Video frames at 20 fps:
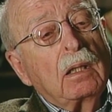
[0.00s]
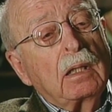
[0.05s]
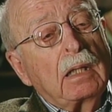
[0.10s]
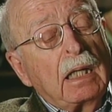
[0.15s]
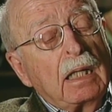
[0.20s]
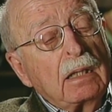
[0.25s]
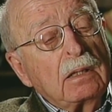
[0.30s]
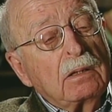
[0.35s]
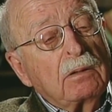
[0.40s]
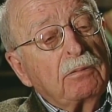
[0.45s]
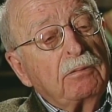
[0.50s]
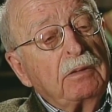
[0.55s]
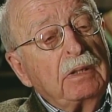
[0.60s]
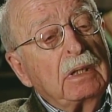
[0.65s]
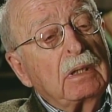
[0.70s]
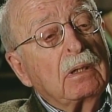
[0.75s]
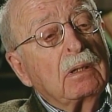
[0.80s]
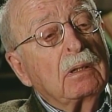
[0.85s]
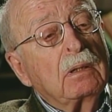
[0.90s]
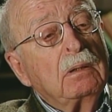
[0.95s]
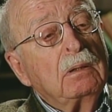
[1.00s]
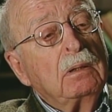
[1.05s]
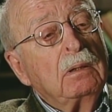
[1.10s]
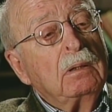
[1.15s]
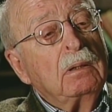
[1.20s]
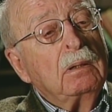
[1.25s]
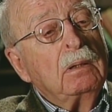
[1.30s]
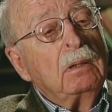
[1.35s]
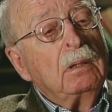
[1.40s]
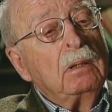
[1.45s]
cancer field
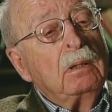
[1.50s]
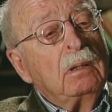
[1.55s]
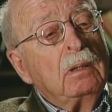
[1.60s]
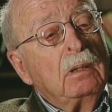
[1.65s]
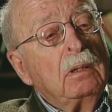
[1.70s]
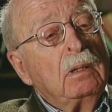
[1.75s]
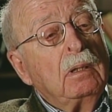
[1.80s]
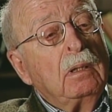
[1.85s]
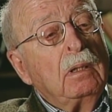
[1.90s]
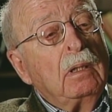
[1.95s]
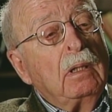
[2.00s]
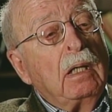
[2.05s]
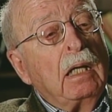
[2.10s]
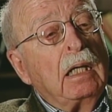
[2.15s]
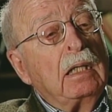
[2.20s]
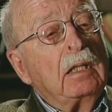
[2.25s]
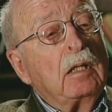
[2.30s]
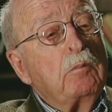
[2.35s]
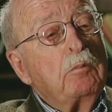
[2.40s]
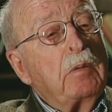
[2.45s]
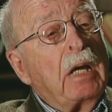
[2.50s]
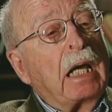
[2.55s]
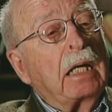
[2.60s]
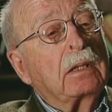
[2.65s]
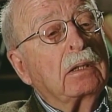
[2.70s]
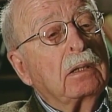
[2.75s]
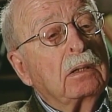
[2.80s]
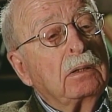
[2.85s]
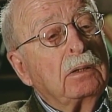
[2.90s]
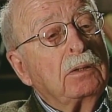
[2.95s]
and then
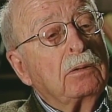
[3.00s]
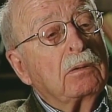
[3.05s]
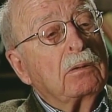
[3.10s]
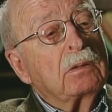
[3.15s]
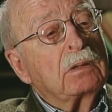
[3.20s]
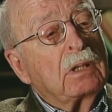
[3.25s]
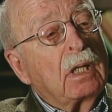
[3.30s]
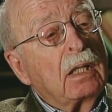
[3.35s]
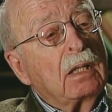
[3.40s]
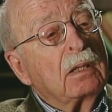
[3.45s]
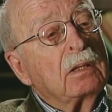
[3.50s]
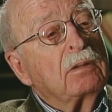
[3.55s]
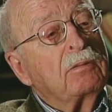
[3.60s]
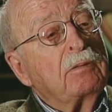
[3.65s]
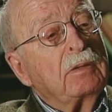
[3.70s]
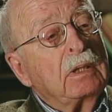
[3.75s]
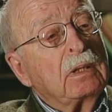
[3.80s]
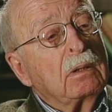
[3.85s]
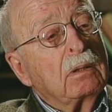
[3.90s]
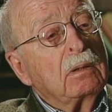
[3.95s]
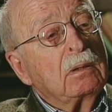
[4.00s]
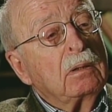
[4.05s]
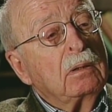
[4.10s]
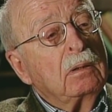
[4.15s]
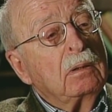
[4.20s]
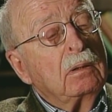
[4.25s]
back to the neuroscience field.